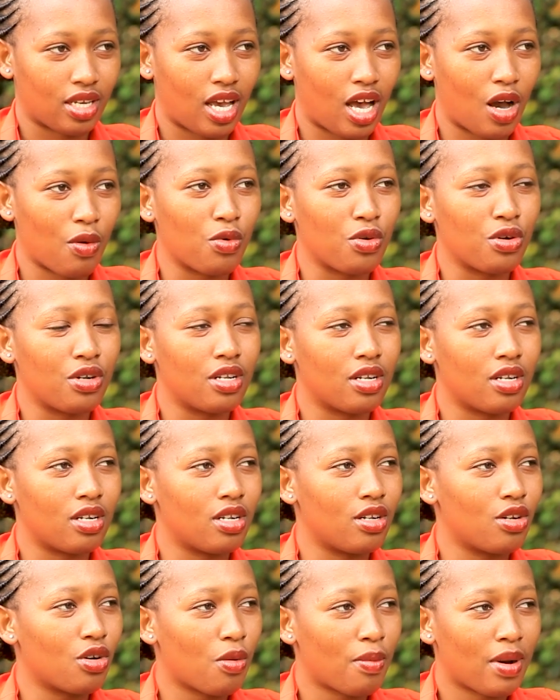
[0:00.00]
I would
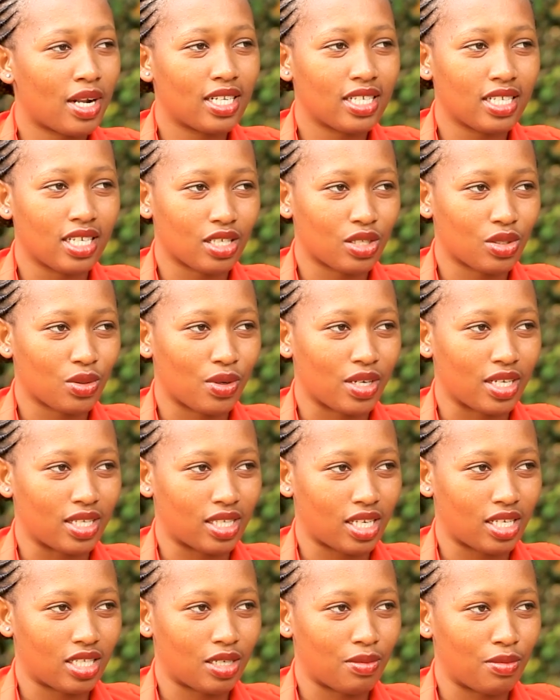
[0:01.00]
normally get so
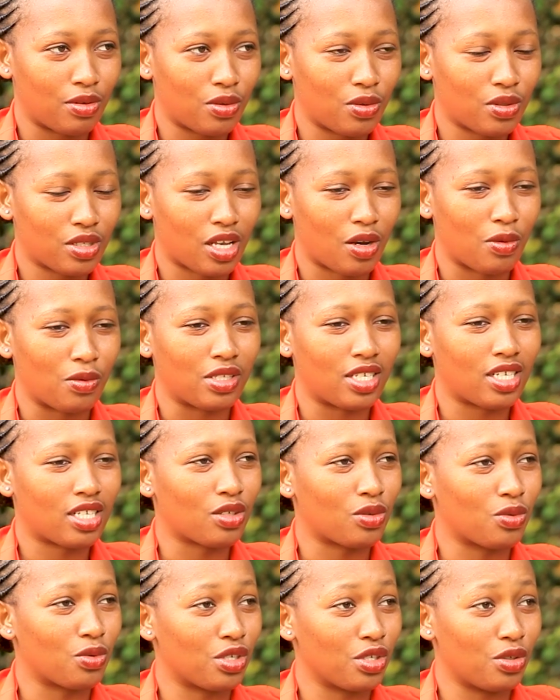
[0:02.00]
excited because I would get
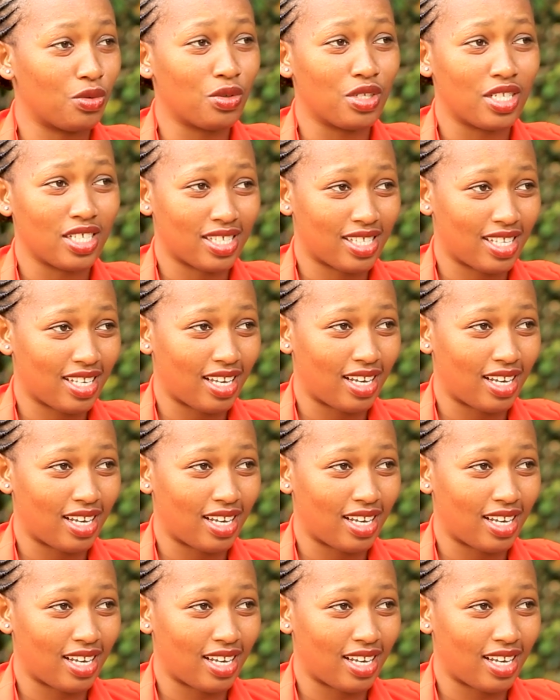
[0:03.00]
goodies there.